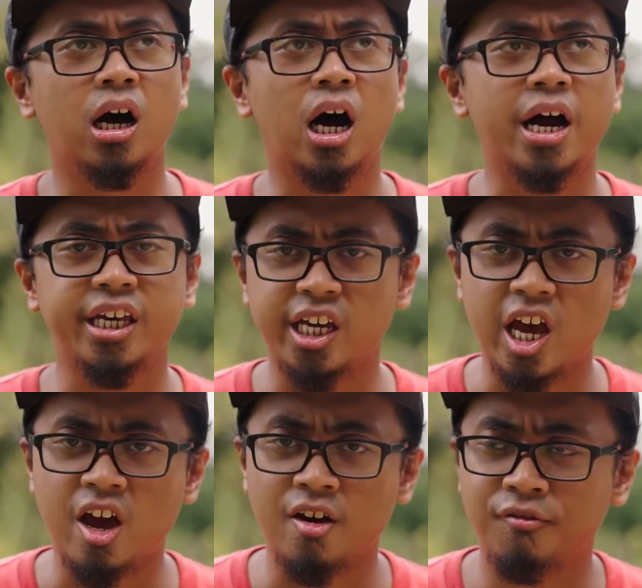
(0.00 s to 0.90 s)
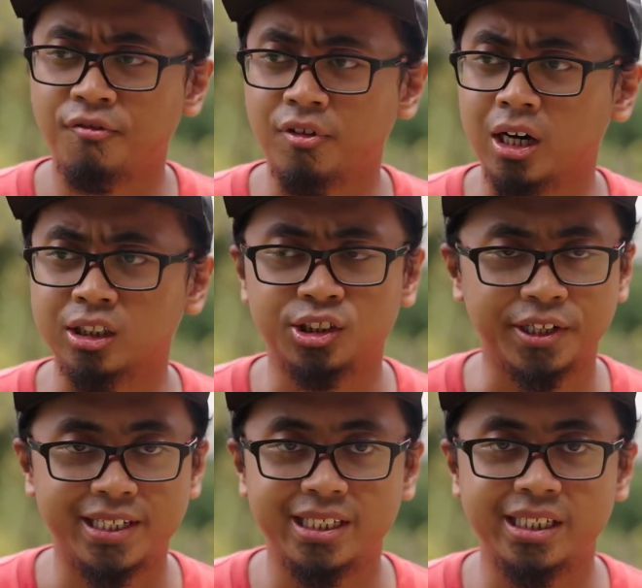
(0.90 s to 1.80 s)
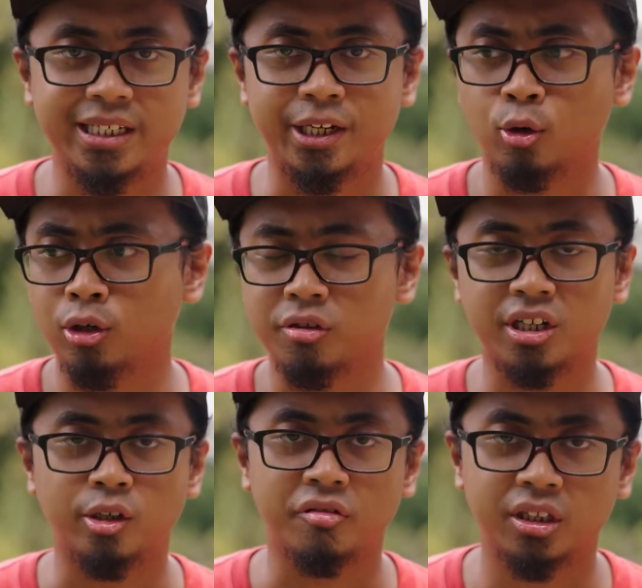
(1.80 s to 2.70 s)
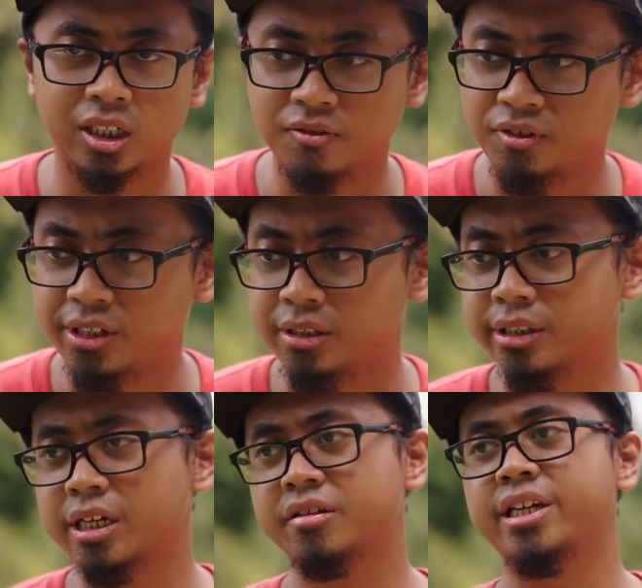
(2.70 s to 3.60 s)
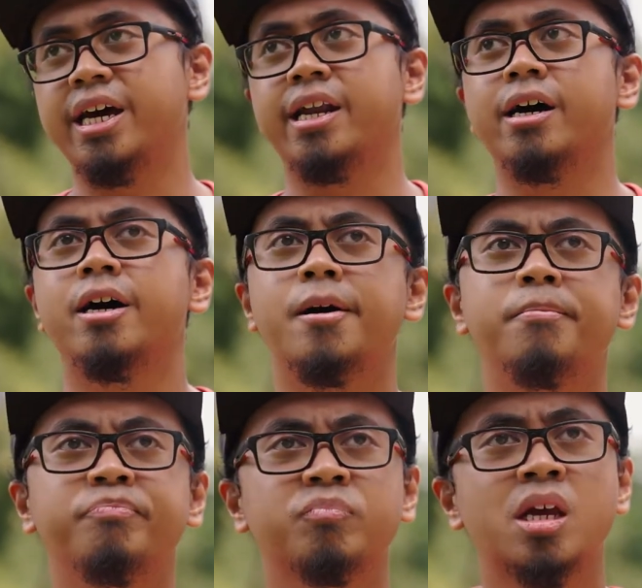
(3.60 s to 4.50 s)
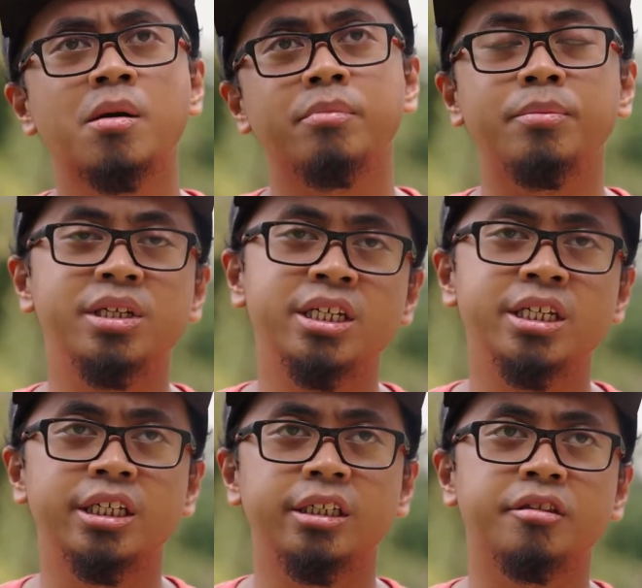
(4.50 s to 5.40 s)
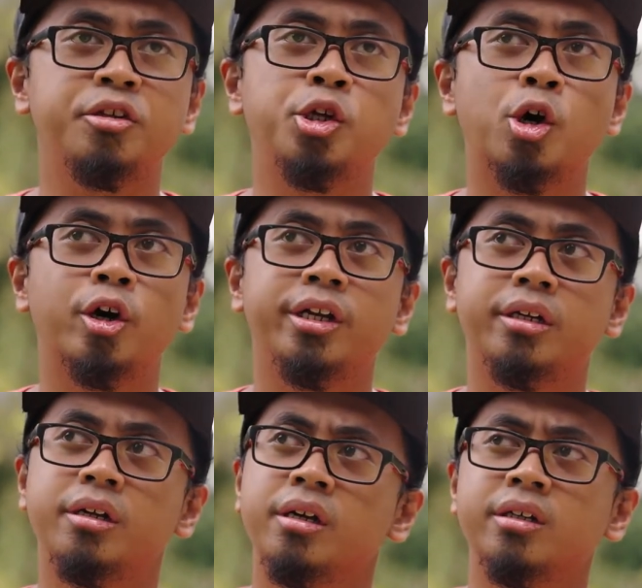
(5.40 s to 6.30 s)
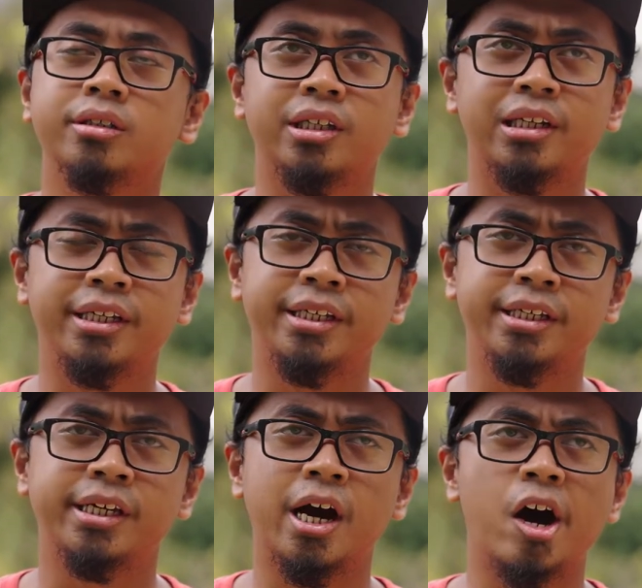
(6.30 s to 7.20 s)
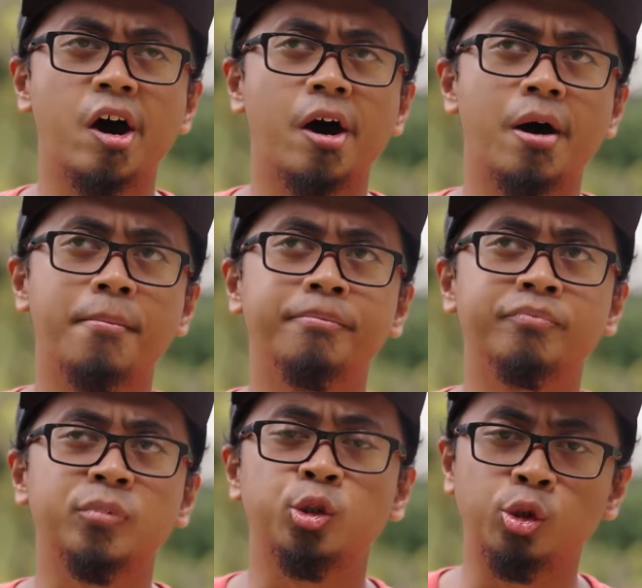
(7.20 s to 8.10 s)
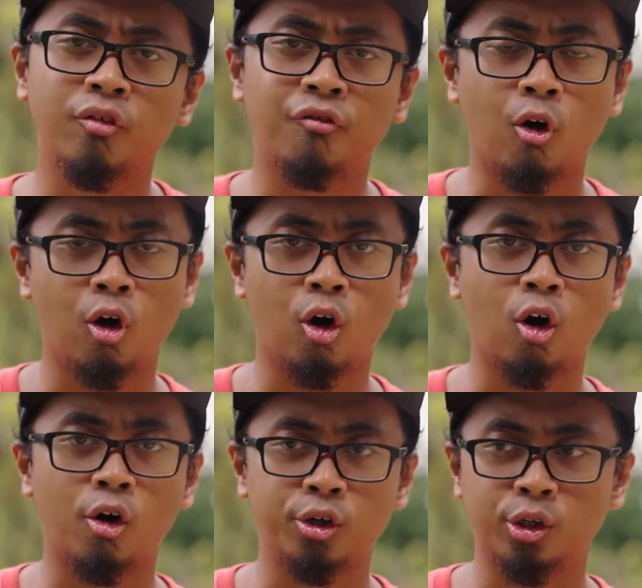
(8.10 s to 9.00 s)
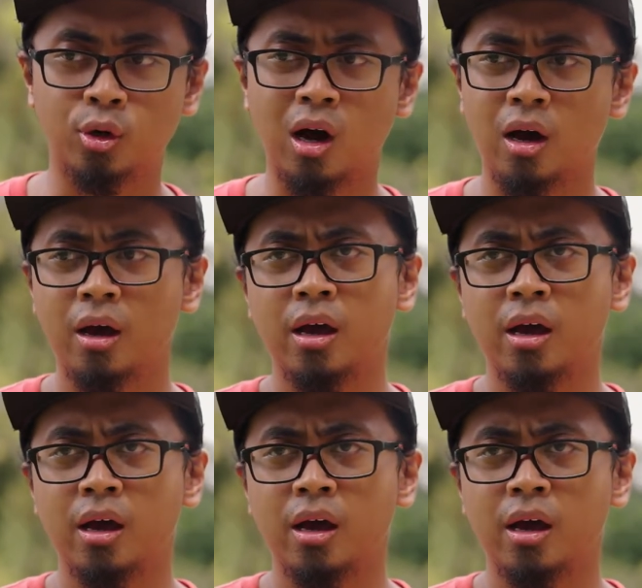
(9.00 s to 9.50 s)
AF, tracking and all those kind of stuff. Just that maybe it's not really good for, you know,